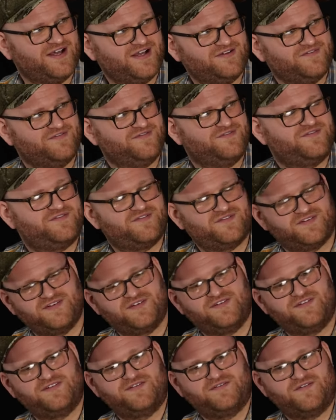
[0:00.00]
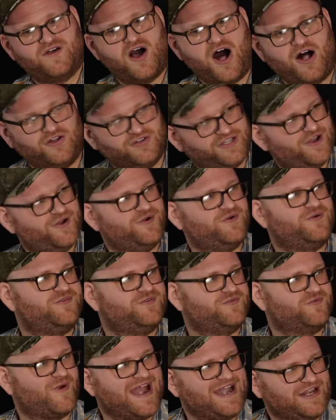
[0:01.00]
of
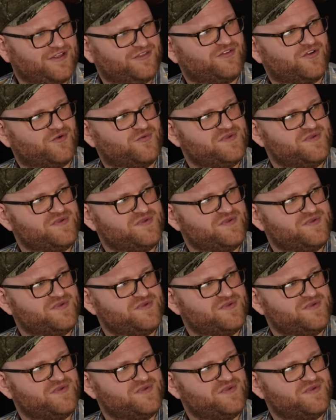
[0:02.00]
Aldo riding right.